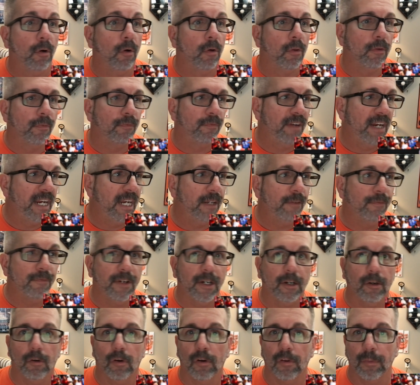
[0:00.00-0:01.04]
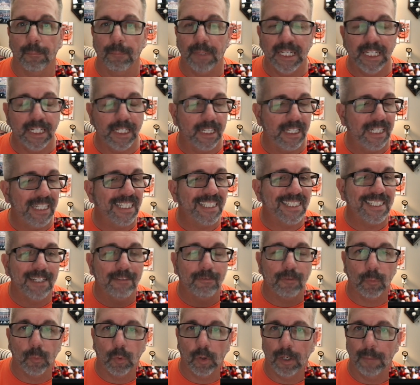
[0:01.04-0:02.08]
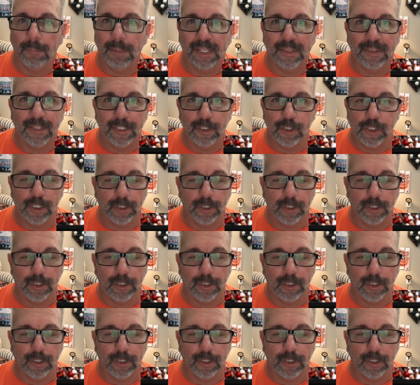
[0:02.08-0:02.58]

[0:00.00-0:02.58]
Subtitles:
all the fanfare, all the media. He doesn't have to worry about this